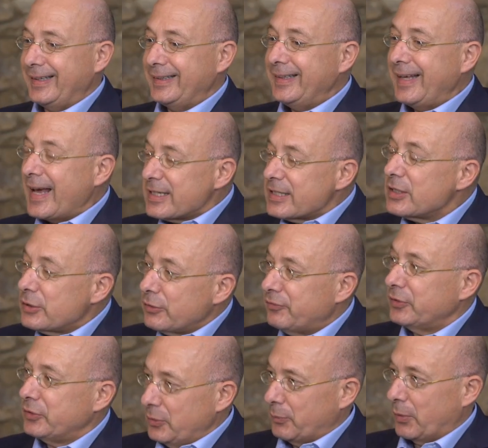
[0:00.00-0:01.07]
The essence
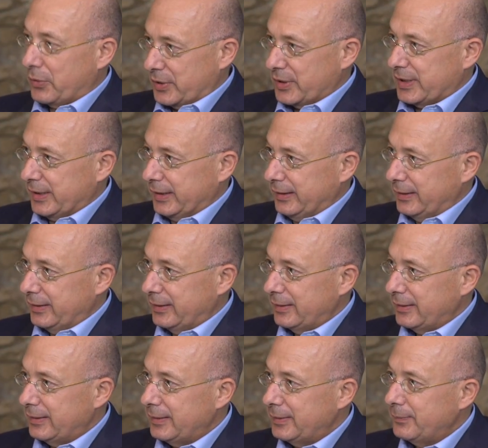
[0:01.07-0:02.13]
of a democracy
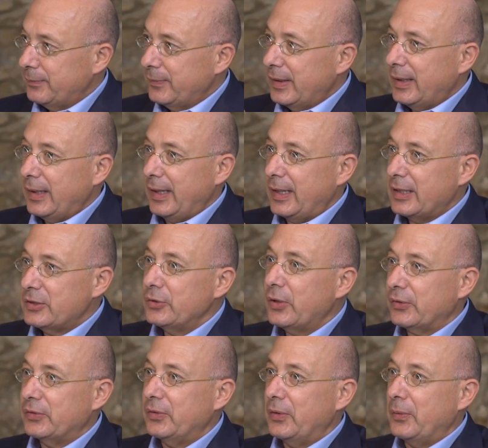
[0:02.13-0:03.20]
is
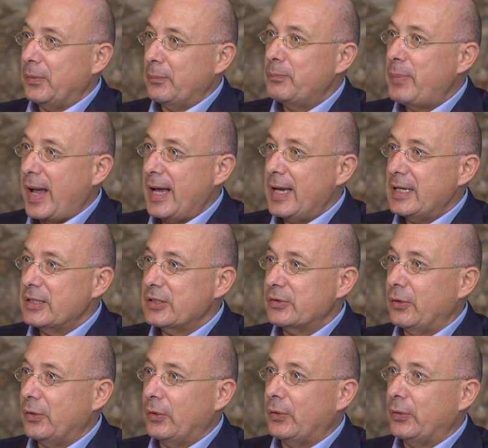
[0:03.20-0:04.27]
not
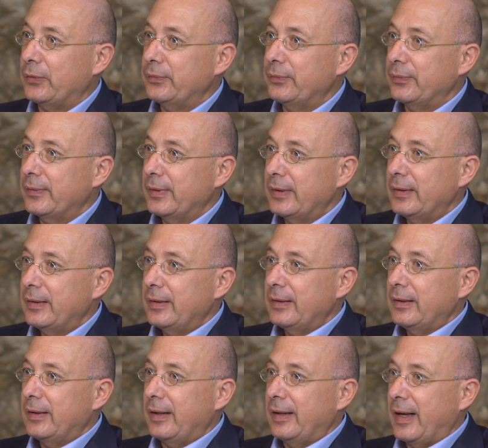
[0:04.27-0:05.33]
based on
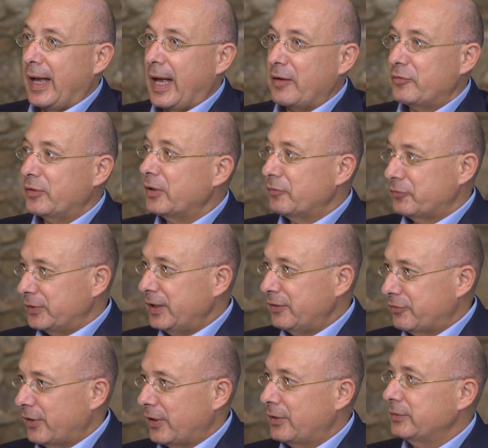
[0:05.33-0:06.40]
having a
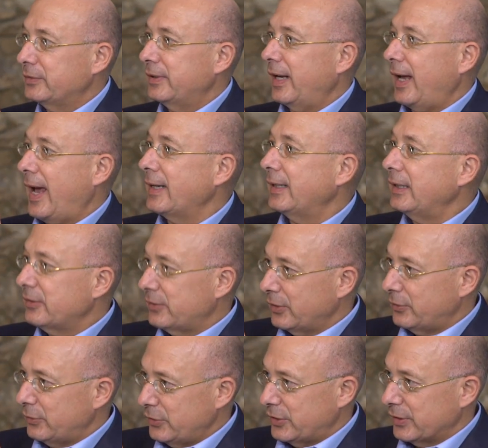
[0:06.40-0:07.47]
free vote and
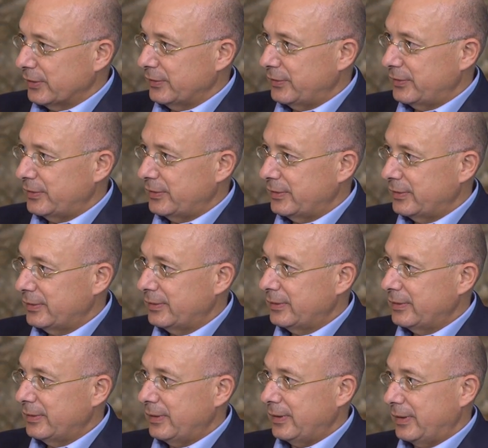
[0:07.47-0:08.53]
institutions.
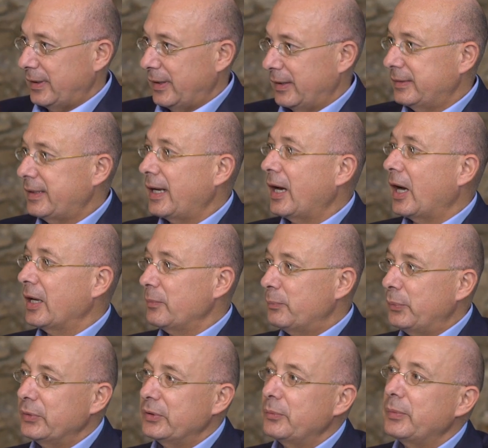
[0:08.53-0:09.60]
They are
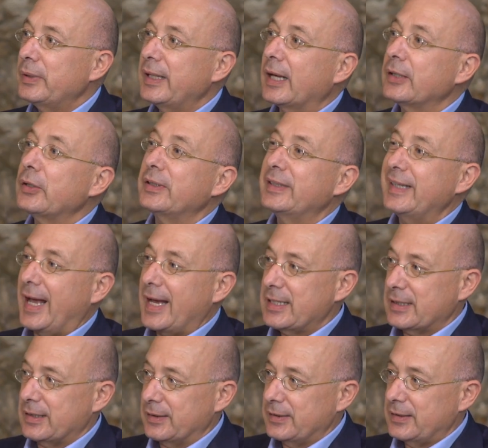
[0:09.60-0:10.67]
important, but they are not the
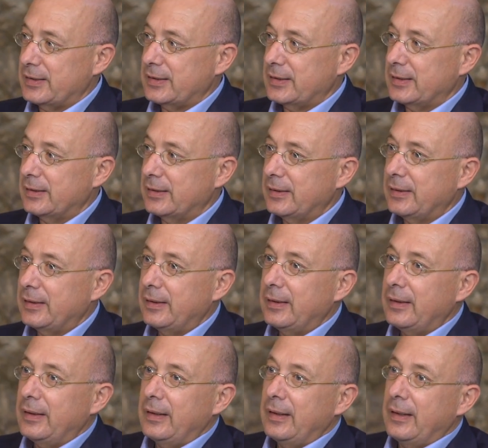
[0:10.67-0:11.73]
essence.
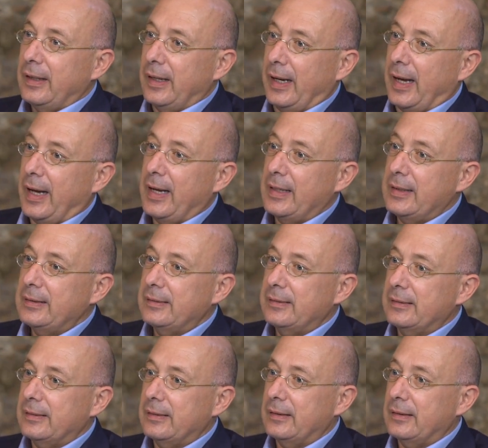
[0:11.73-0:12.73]
And